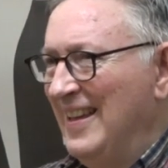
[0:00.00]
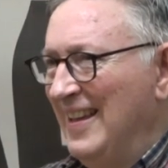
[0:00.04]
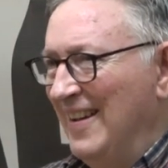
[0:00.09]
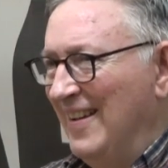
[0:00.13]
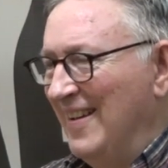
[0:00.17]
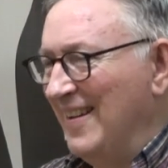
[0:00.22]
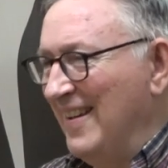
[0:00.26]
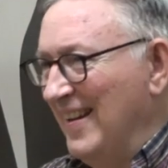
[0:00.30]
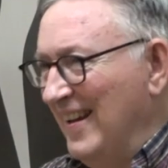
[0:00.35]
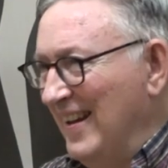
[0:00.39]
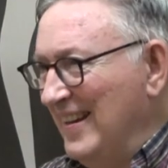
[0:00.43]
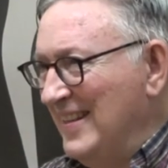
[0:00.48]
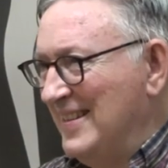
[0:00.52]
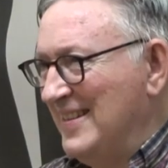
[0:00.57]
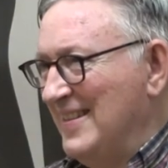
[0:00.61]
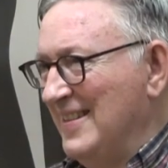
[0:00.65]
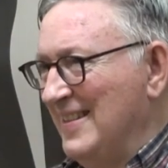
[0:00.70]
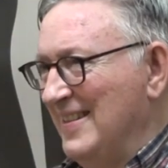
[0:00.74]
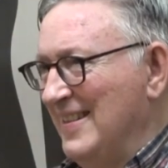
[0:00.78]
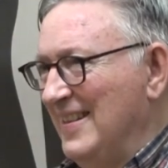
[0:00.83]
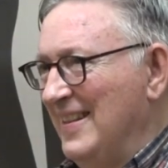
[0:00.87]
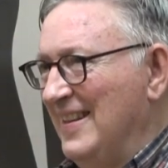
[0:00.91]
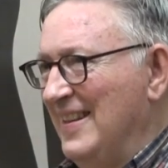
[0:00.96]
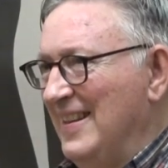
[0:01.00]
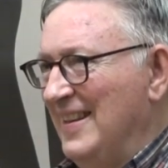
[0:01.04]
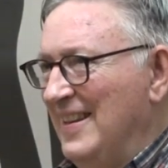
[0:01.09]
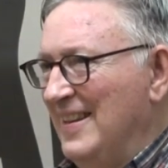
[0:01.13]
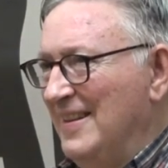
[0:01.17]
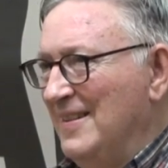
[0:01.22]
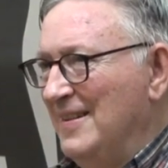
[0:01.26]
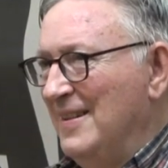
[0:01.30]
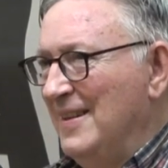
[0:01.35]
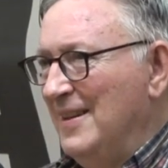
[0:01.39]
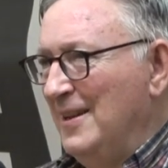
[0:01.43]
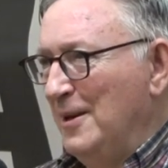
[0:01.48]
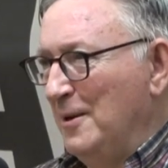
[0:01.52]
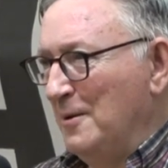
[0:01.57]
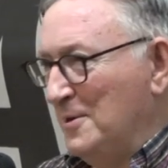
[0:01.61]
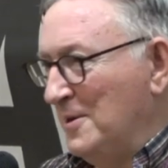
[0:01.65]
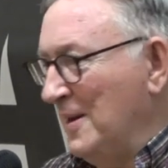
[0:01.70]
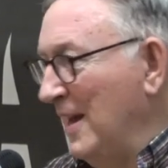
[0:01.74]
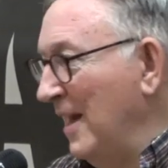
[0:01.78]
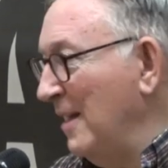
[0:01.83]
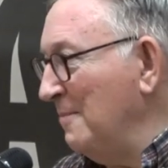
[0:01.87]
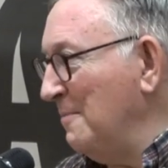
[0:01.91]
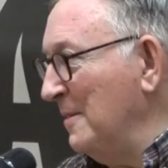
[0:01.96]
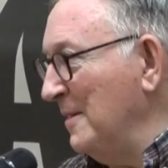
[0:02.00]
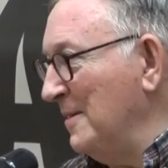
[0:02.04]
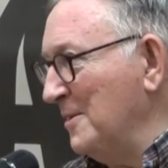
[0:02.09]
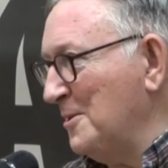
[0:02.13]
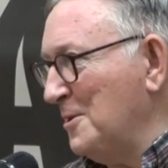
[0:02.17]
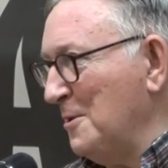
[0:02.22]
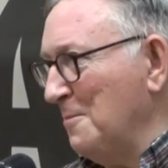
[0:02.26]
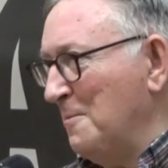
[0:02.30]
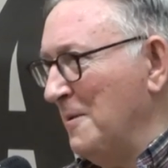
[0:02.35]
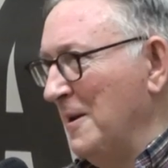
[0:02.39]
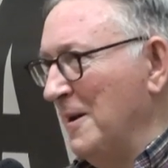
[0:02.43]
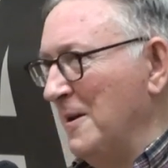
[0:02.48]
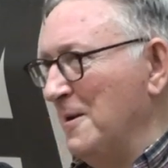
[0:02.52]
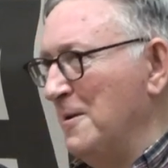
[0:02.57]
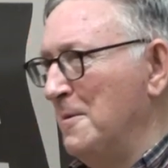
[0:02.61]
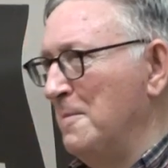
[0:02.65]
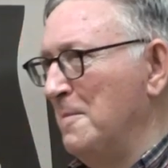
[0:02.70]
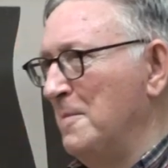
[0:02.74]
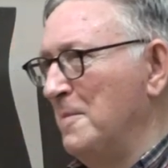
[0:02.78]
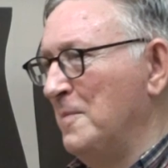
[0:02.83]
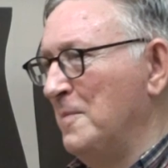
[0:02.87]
All right. You see, I'll be disciplined.